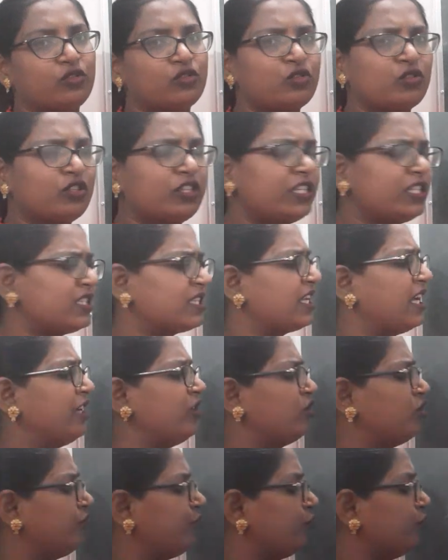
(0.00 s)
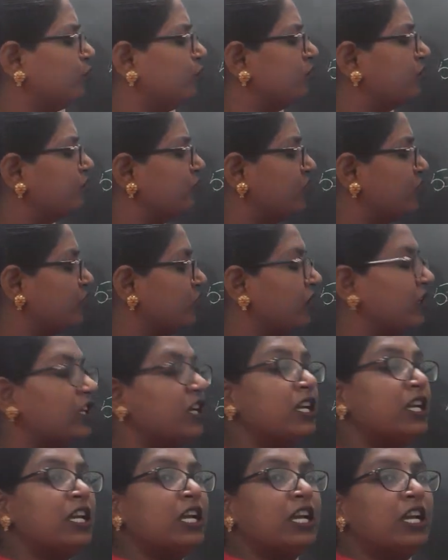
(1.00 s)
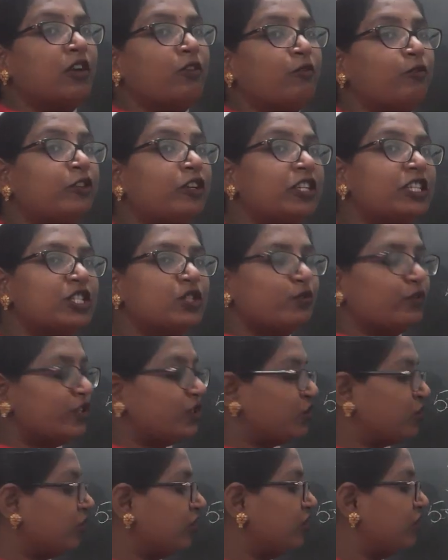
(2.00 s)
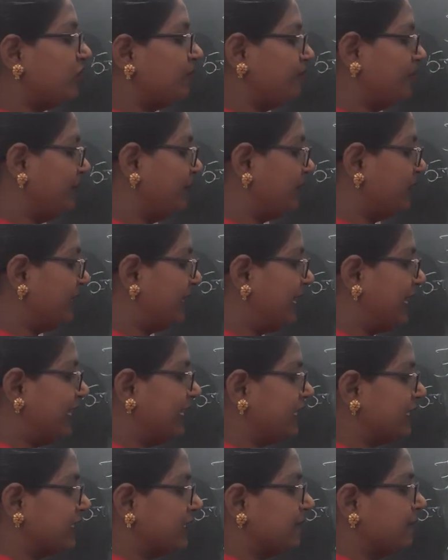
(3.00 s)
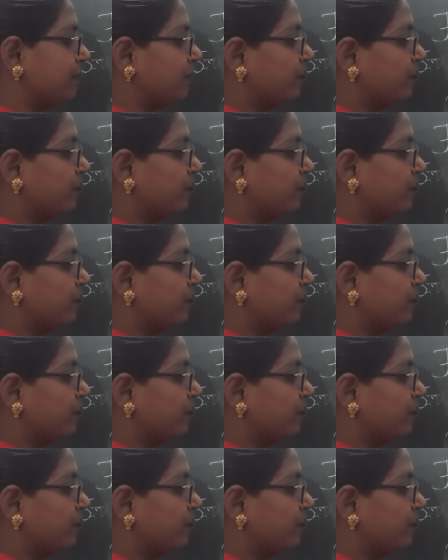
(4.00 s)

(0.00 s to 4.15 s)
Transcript: So this kind of rules words we should memorize.